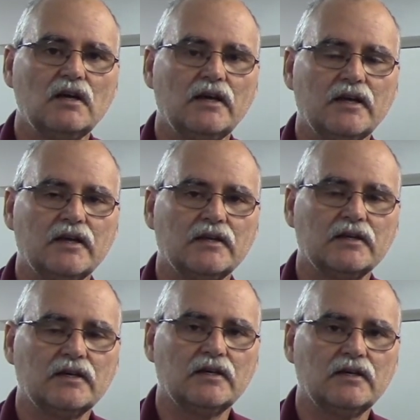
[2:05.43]

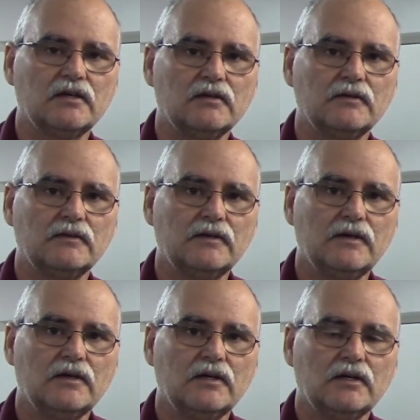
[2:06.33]
and uh,
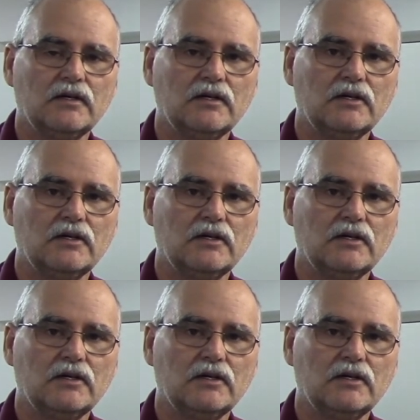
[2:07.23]
uh,